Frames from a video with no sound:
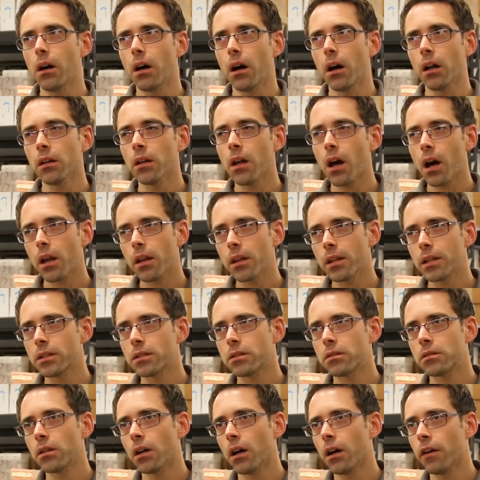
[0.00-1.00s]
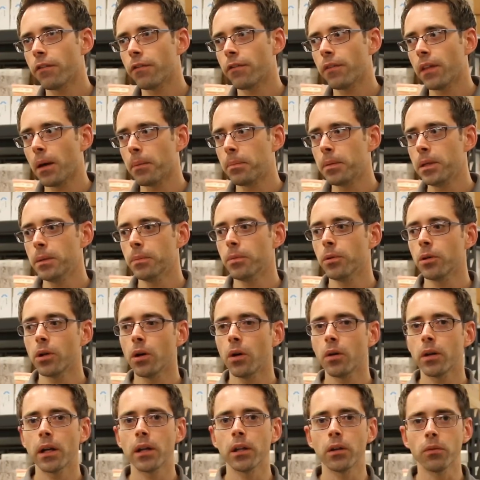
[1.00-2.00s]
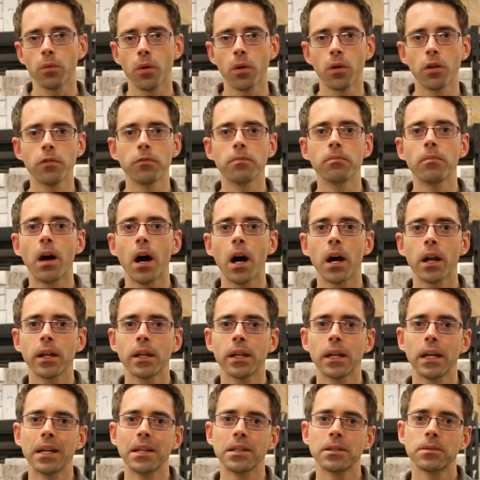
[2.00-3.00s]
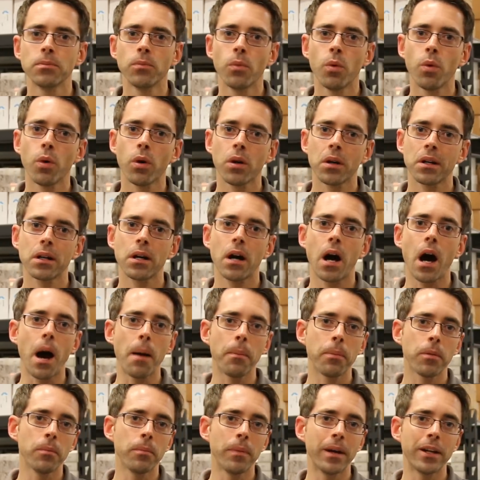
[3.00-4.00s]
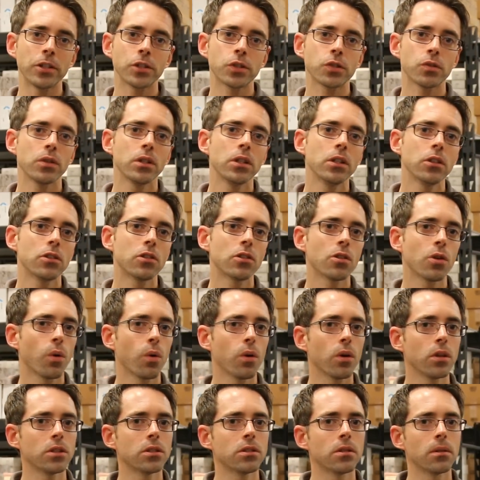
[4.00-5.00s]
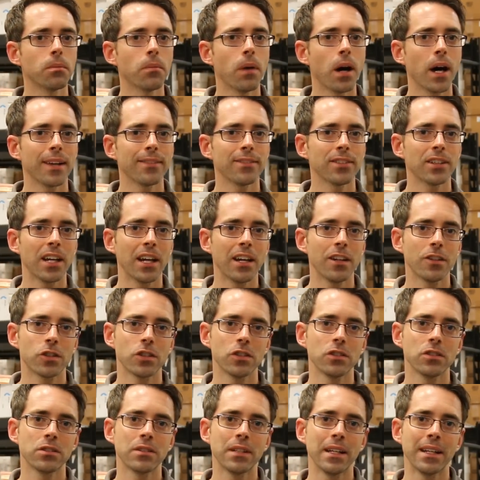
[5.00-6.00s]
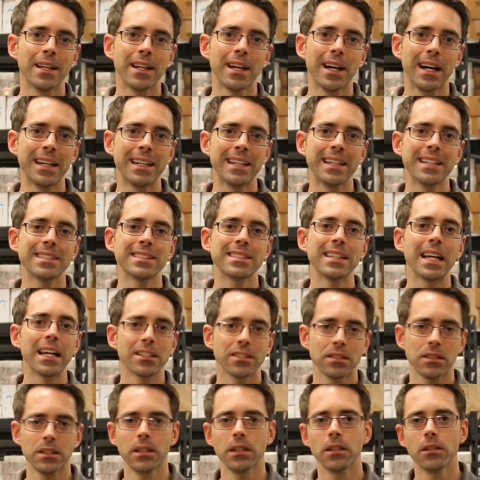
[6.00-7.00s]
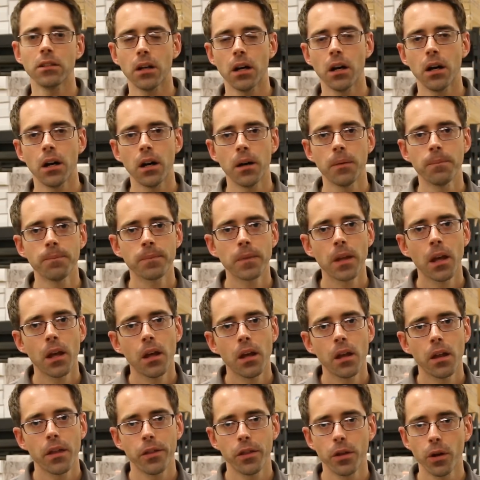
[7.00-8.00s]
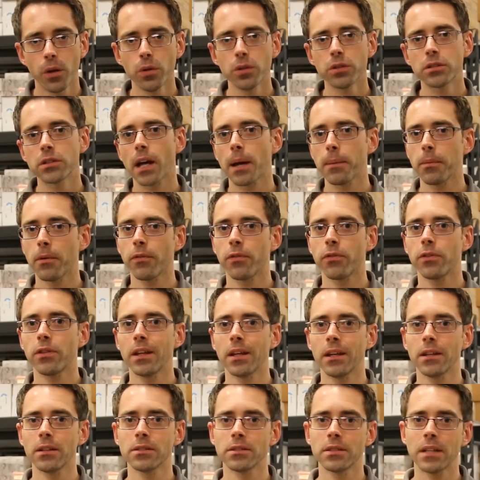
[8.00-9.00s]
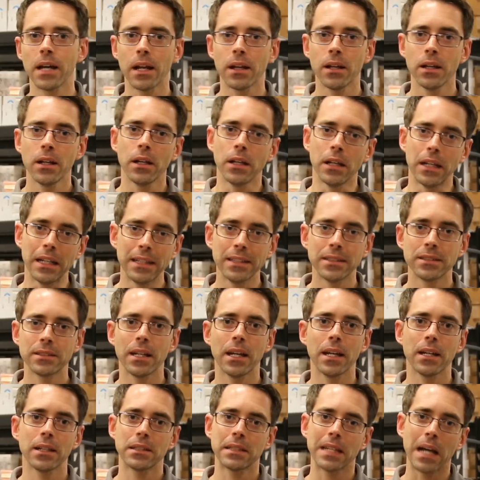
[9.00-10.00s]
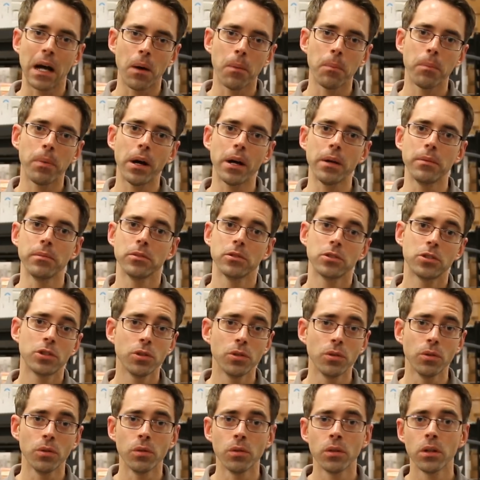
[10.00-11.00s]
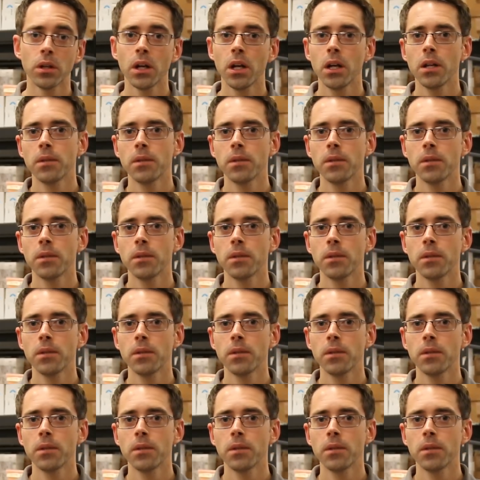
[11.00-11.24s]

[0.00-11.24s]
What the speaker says: a lot of this stuff that people go down the road of modding is more complementary towards modifications than a necessity. Those type of things that intake, downpipe, tune